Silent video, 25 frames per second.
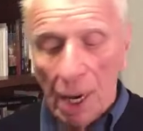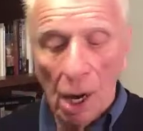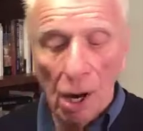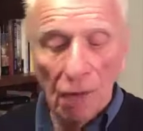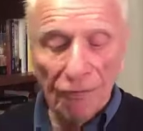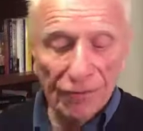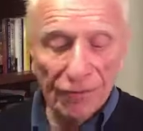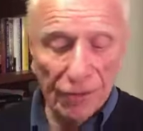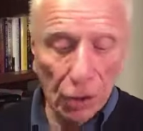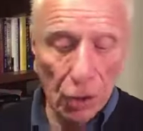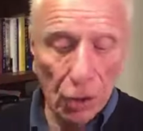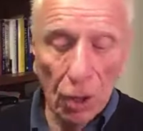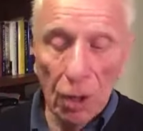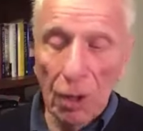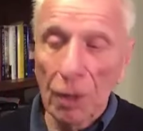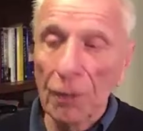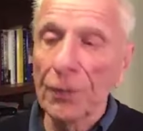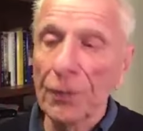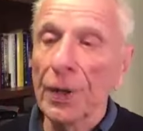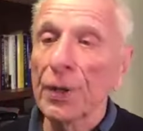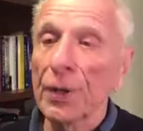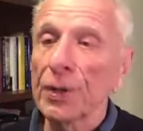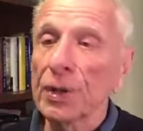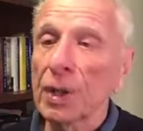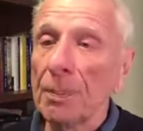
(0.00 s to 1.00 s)
I often call
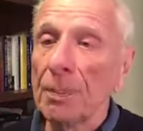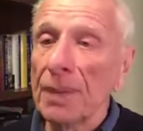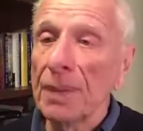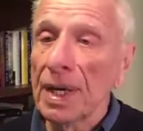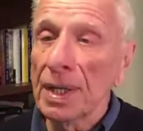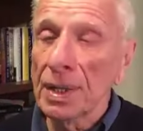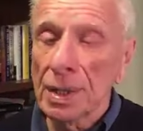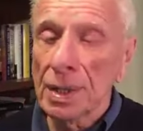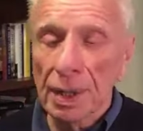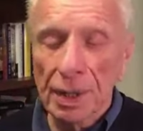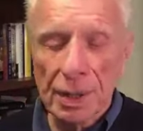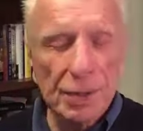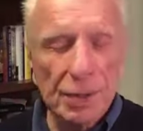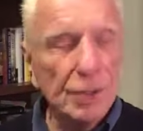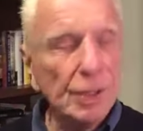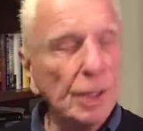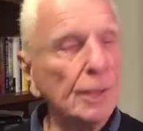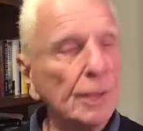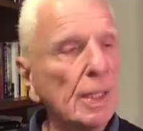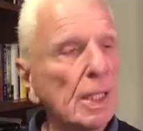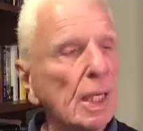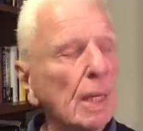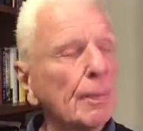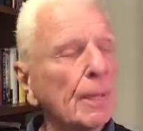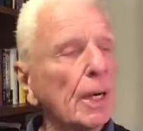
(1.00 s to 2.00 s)
their dominions in
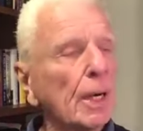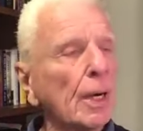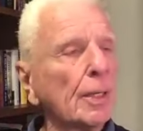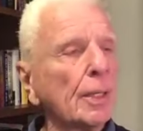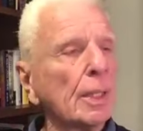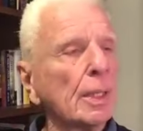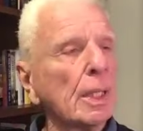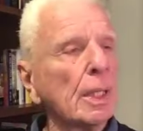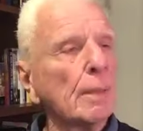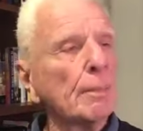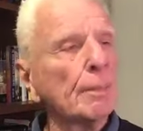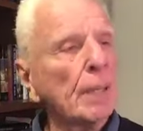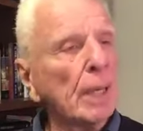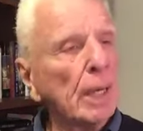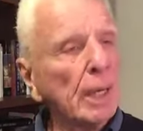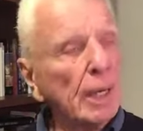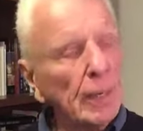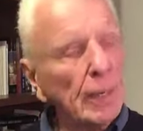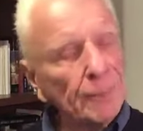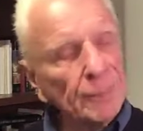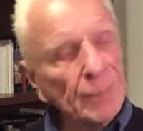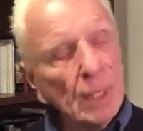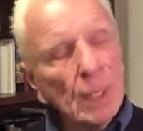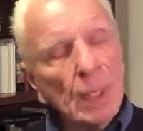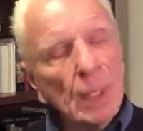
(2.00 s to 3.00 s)
the American
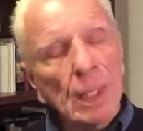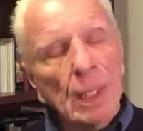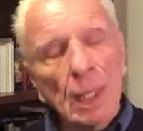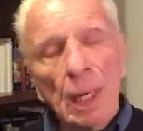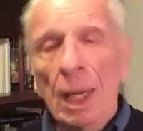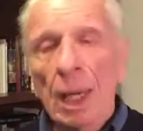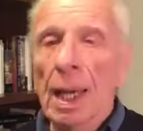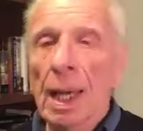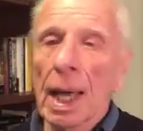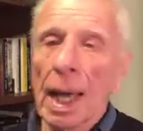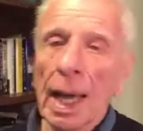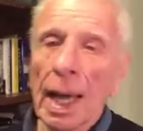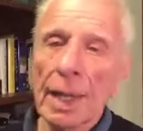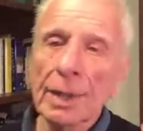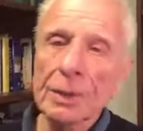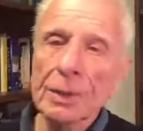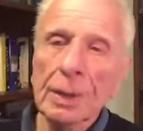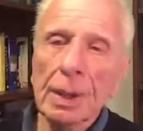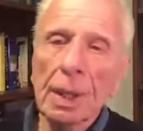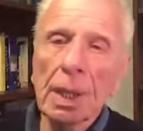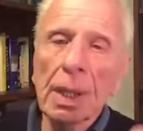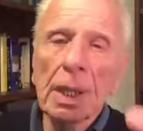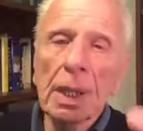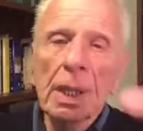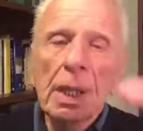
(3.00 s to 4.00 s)
empire, as
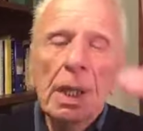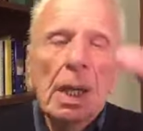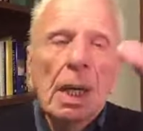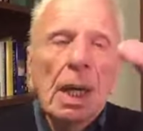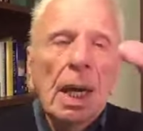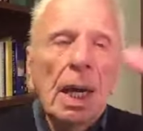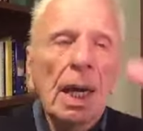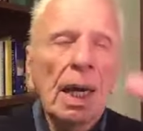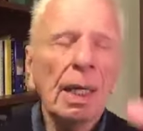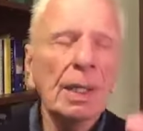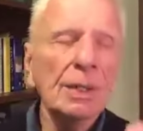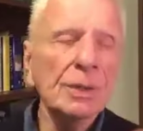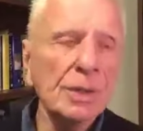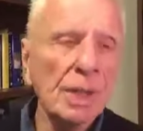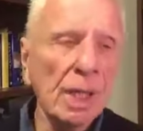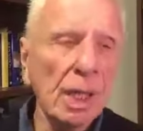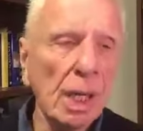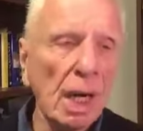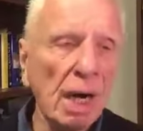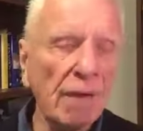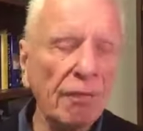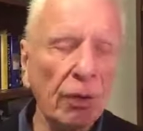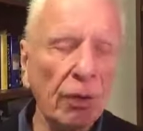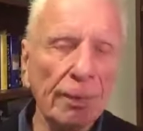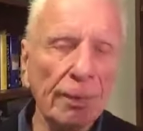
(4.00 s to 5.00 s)
the
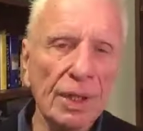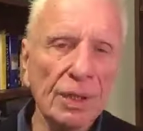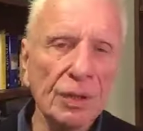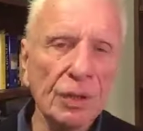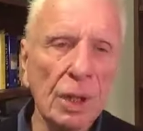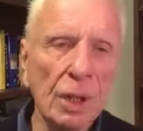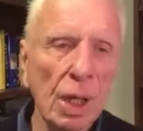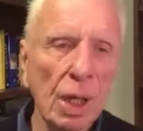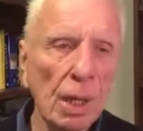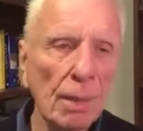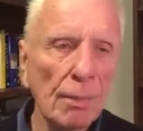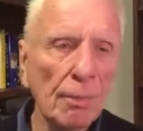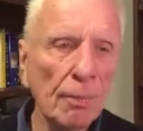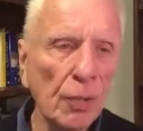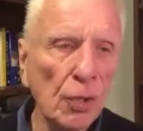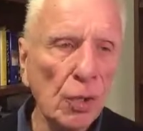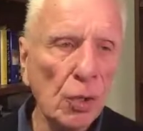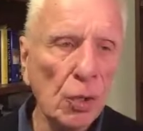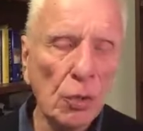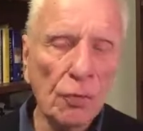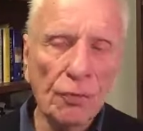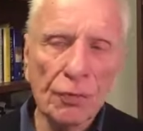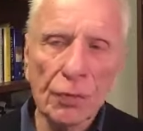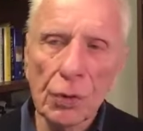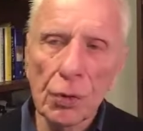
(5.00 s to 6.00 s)
governments
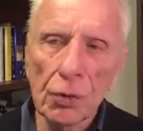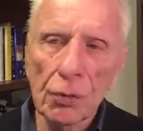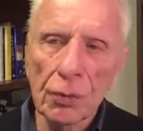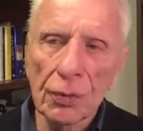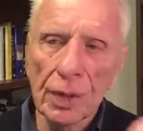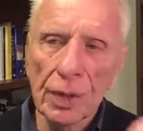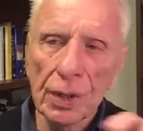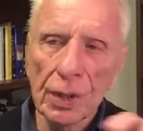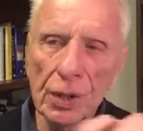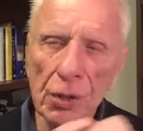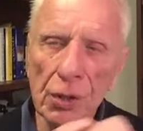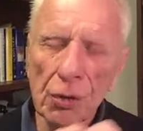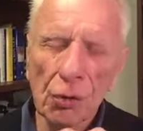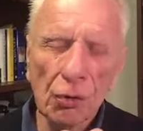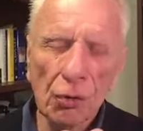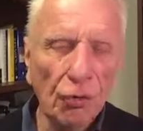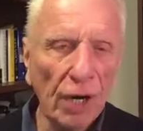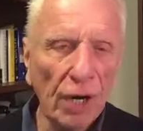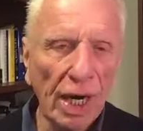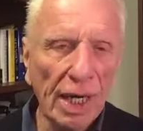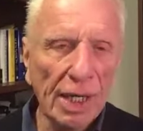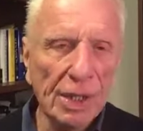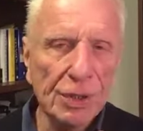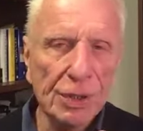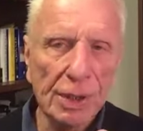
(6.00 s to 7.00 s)
moved to the new
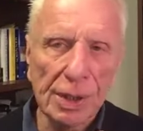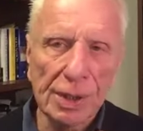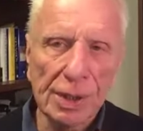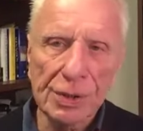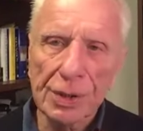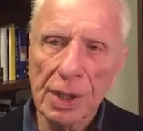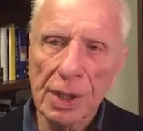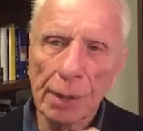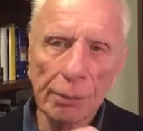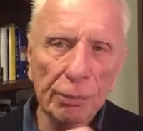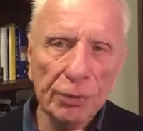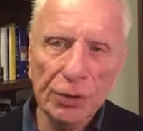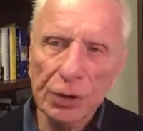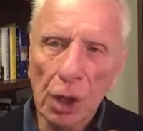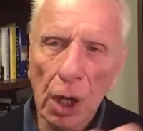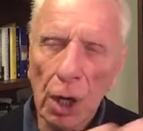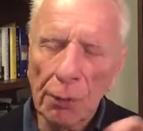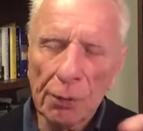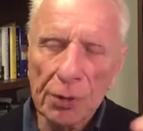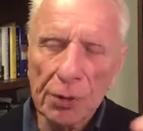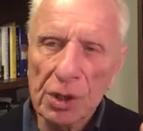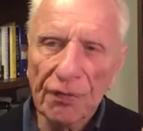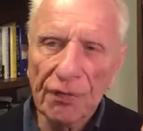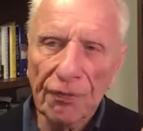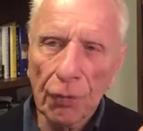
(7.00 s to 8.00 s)
crises, there was
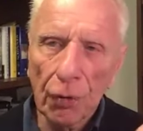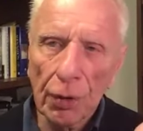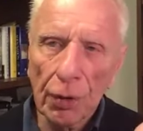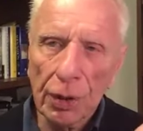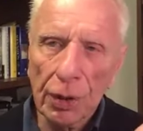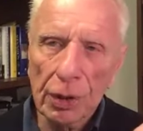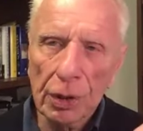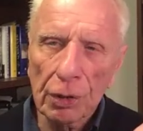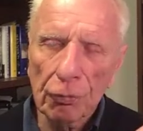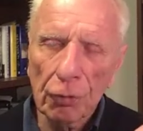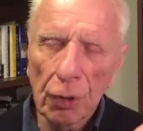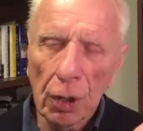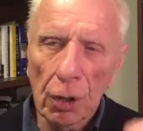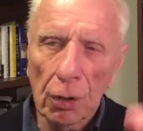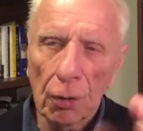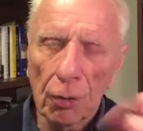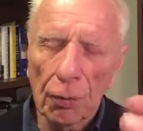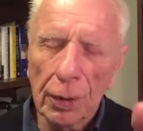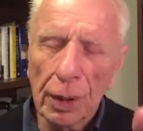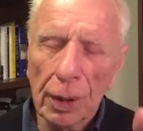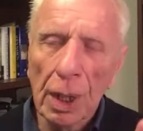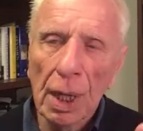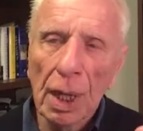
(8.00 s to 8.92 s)
always a fork in the road.